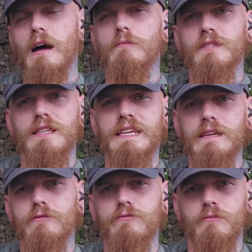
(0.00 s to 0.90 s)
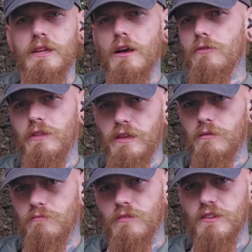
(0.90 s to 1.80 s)
um, to leave, you know,
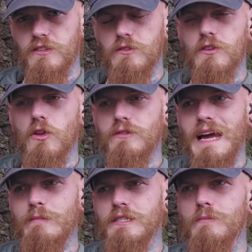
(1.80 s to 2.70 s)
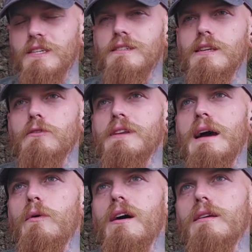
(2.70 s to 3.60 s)
the like to, to, not damage the mycelial
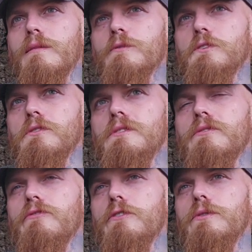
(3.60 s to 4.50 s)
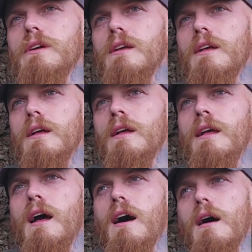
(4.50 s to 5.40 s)
network that produced the fruit.
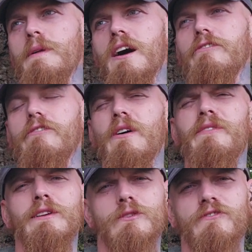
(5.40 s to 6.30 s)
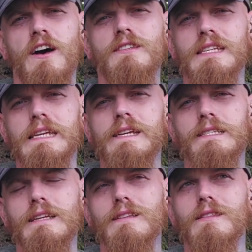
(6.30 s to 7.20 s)
Um, and after I think it was 30
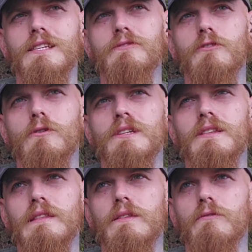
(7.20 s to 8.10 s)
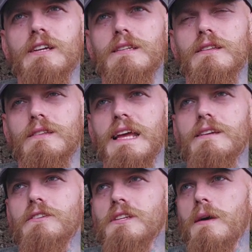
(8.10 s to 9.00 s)
years they did this for, it. and the recent the data
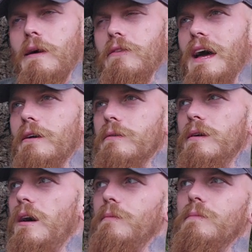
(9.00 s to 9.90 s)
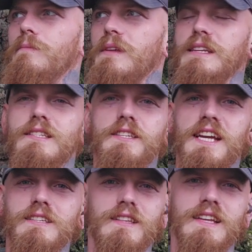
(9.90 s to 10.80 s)
has just come out now, um, and it
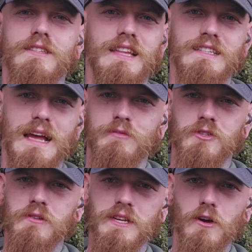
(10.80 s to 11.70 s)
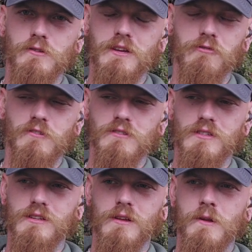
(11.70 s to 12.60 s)
suggests that there's, there's absolutely no
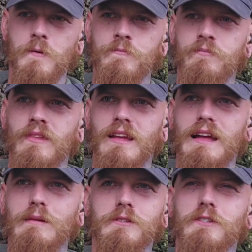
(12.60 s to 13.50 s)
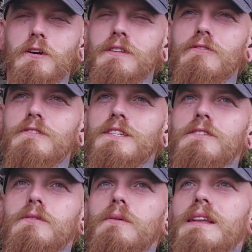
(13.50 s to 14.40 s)
difference, absolutely no difference
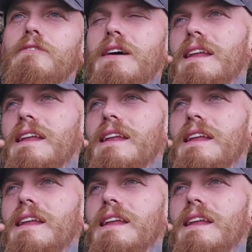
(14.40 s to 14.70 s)
at all. And if